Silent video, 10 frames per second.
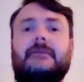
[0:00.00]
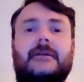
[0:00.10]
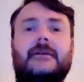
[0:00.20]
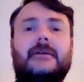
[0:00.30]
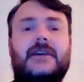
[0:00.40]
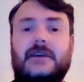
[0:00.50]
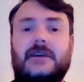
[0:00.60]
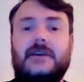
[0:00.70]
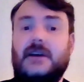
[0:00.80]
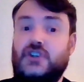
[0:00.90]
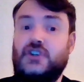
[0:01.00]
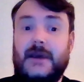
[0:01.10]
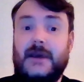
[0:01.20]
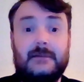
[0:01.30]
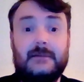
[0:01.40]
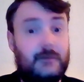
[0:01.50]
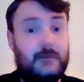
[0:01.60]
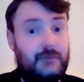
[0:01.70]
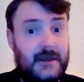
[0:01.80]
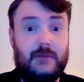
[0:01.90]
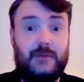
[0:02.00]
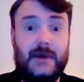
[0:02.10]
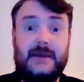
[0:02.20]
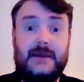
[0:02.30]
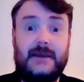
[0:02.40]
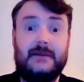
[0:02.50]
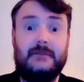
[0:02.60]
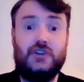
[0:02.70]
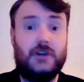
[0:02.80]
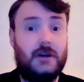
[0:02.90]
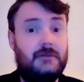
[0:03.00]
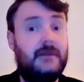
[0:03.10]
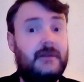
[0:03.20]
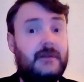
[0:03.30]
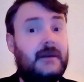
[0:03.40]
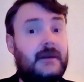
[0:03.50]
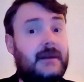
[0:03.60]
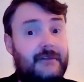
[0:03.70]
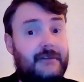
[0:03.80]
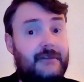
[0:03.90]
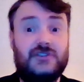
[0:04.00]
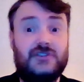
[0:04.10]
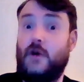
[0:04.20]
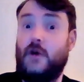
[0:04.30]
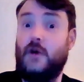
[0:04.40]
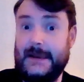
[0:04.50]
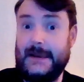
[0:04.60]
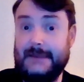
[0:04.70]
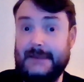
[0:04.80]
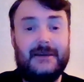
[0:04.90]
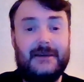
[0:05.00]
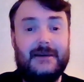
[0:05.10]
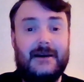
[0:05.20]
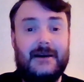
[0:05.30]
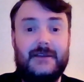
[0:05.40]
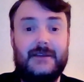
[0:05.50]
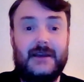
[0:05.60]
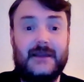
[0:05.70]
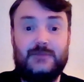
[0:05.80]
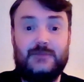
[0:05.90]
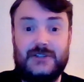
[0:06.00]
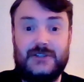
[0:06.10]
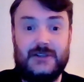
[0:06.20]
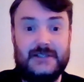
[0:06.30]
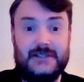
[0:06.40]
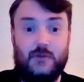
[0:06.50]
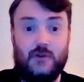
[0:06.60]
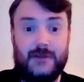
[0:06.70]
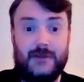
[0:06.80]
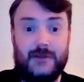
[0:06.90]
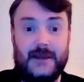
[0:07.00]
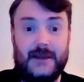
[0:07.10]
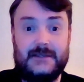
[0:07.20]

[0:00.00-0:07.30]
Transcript: Yank and Jamaican, they'll bring home the bacon and show that the left are just wily. And I think that's precisely what they did.